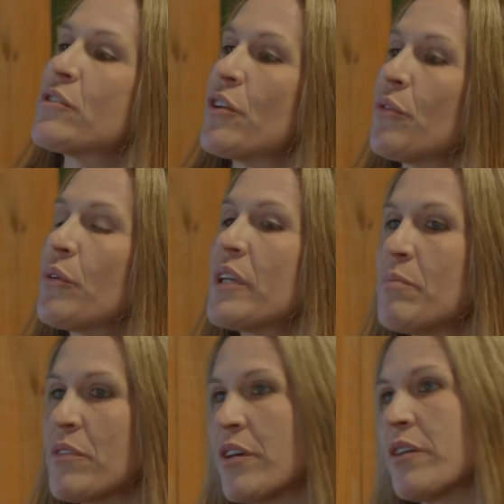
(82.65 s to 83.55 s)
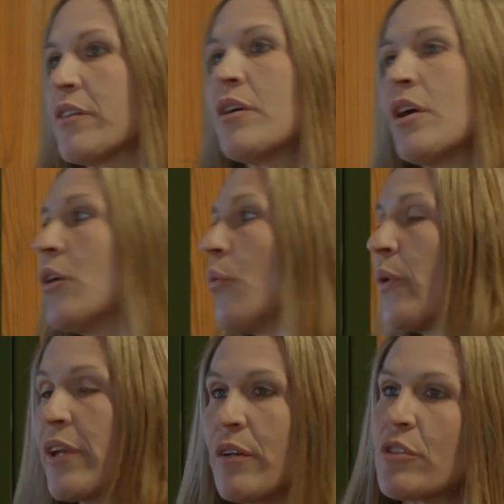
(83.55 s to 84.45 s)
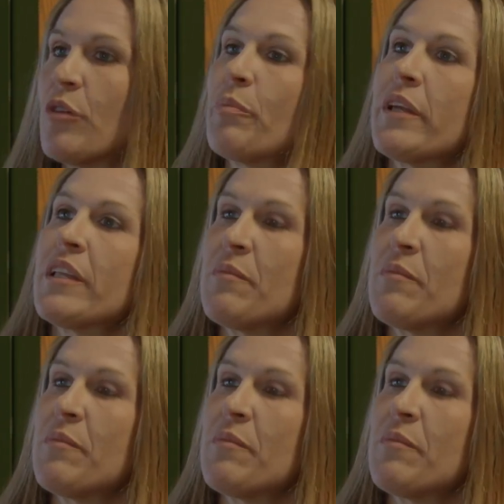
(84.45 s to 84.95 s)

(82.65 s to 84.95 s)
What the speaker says: So keeping the windows open,